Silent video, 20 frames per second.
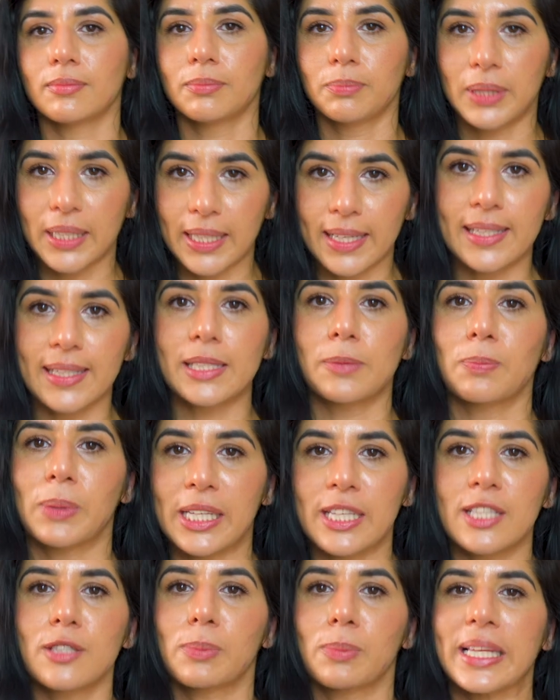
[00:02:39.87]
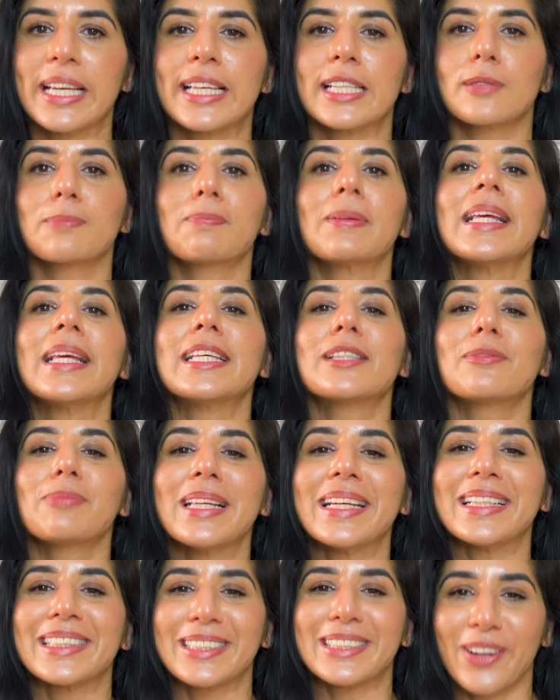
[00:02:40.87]
Please, please, please, please,
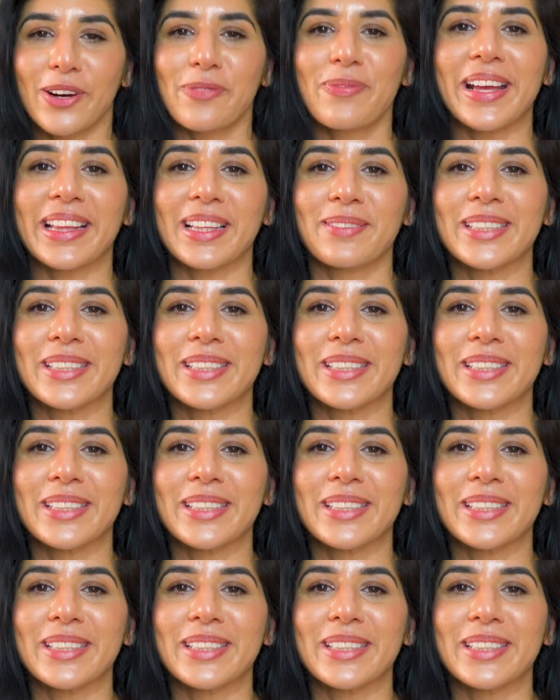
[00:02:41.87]
please don't make